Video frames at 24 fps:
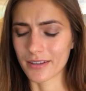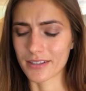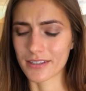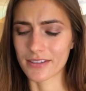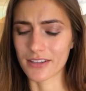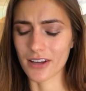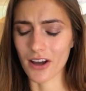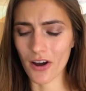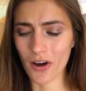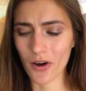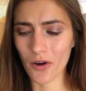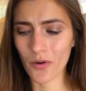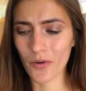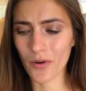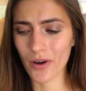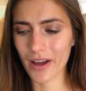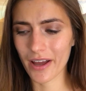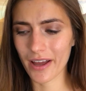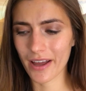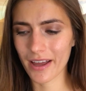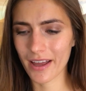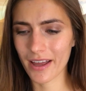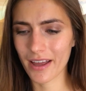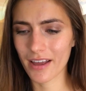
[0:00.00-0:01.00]

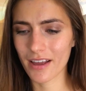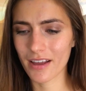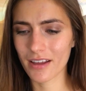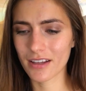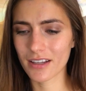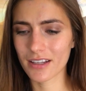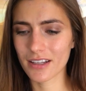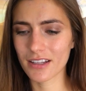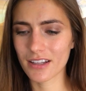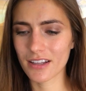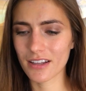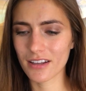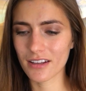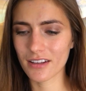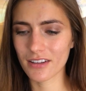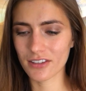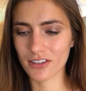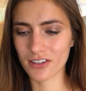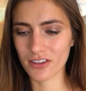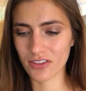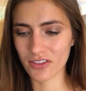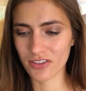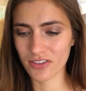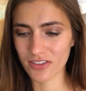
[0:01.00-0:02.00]
So,
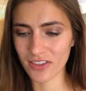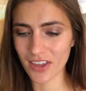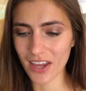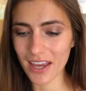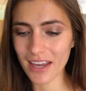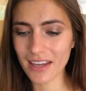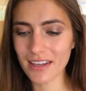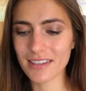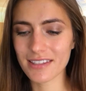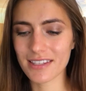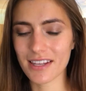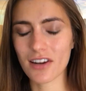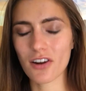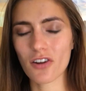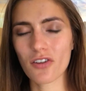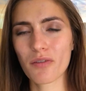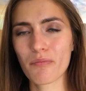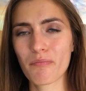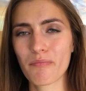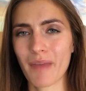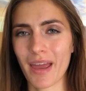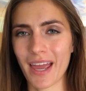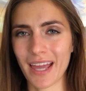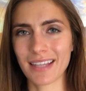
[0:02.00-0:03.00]
things that are
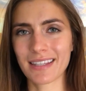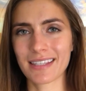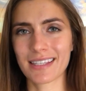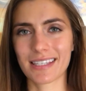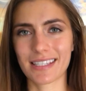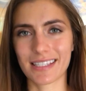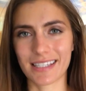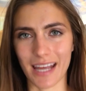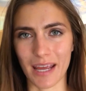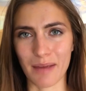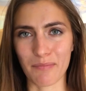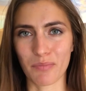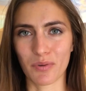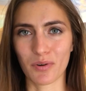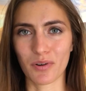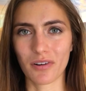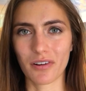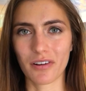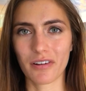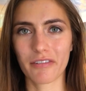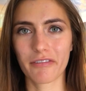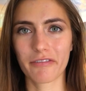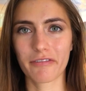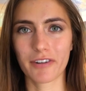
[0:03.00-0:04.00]
the main
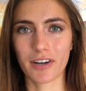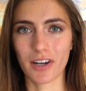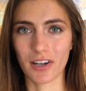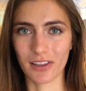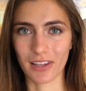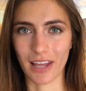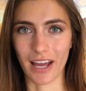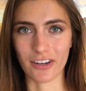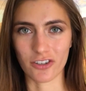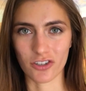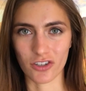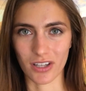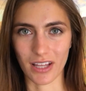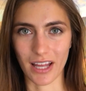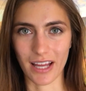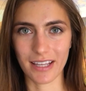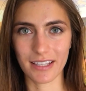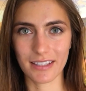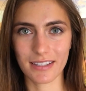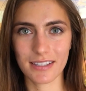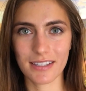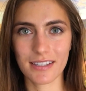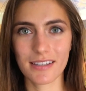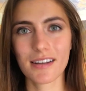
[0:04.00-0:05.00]
staple for
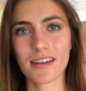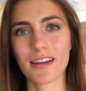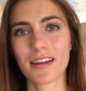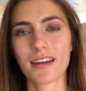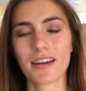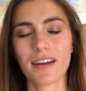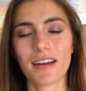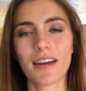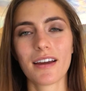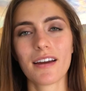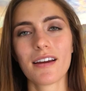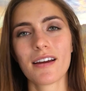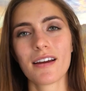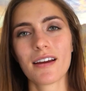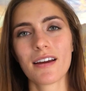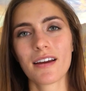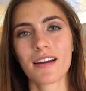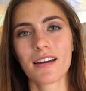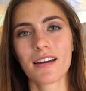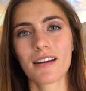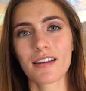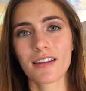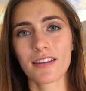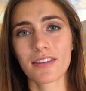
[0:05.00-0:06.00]
electrolytes.
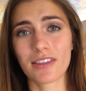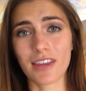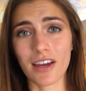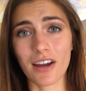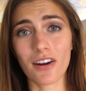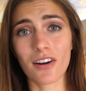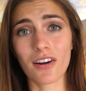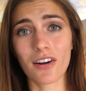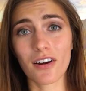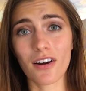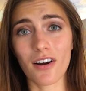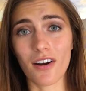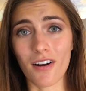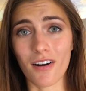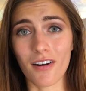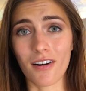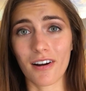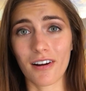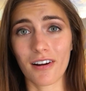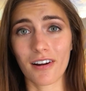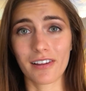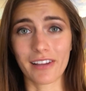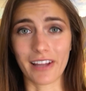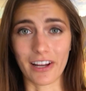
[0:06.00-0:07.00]
There
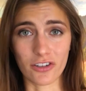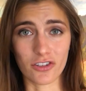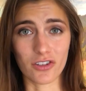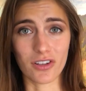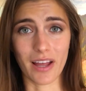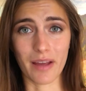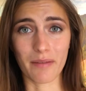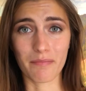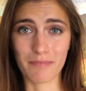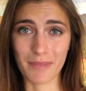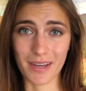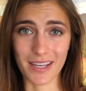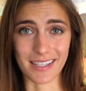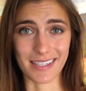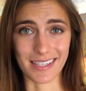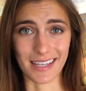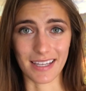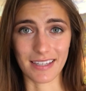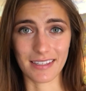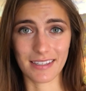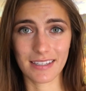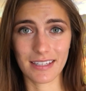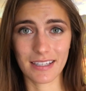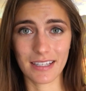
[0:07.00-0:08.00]
are electrolyte
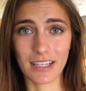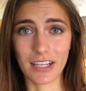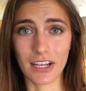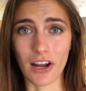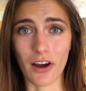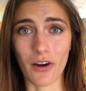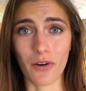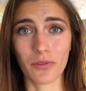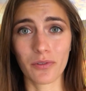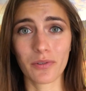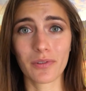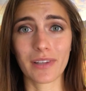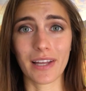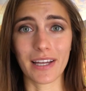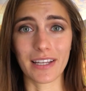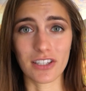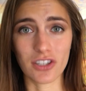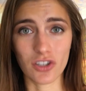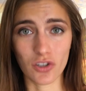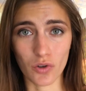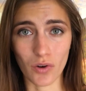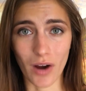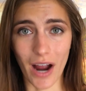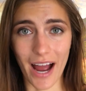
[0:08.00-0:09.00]
mixes, like
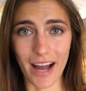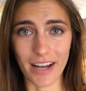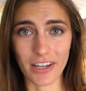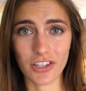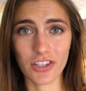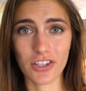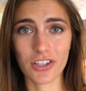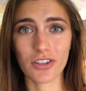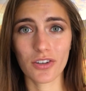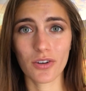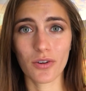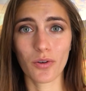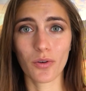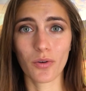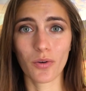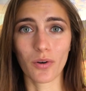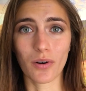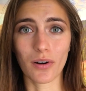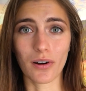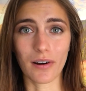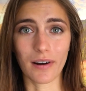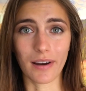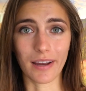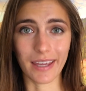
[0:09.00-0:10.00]
Scratch
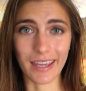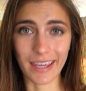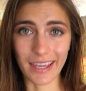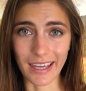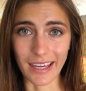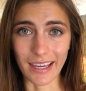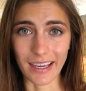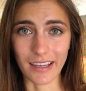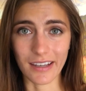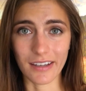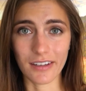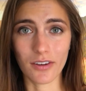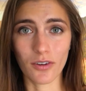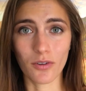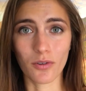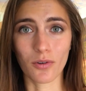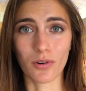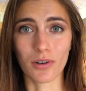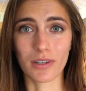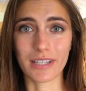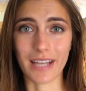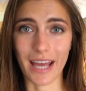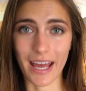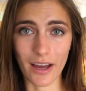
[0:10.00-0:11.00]
or Heed
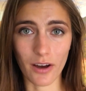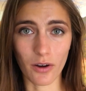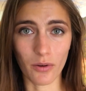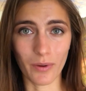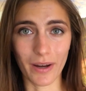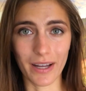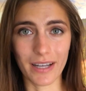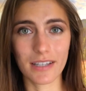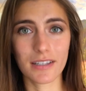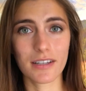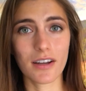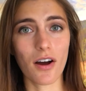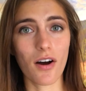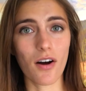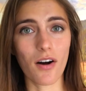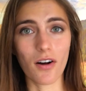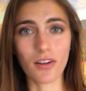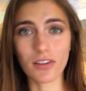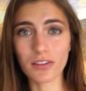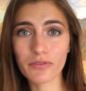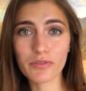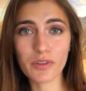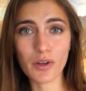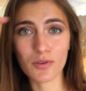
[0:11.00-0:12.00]
or Tailwind.
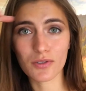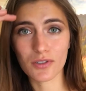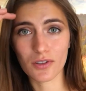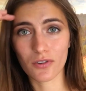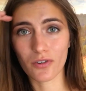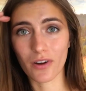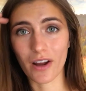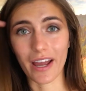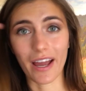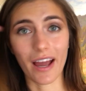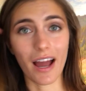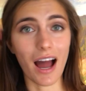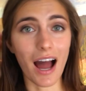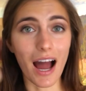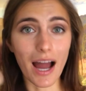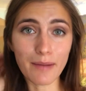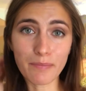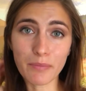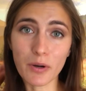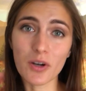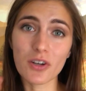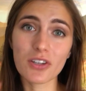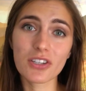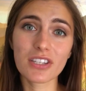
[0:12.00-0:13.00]
All of those are great.
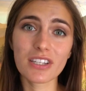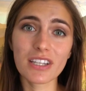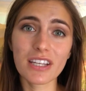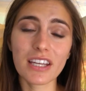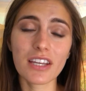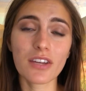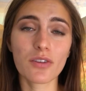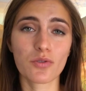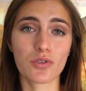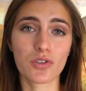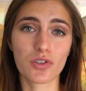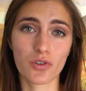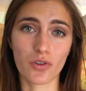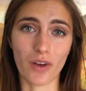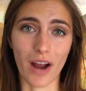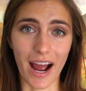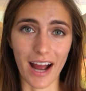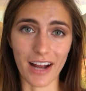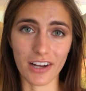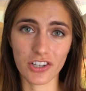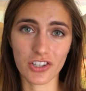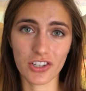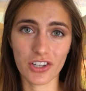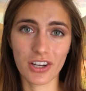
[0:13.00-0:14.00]
I personally use
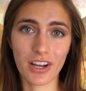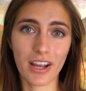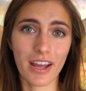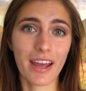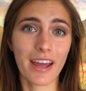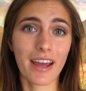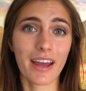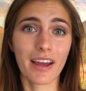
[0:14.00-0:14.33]
Scratch.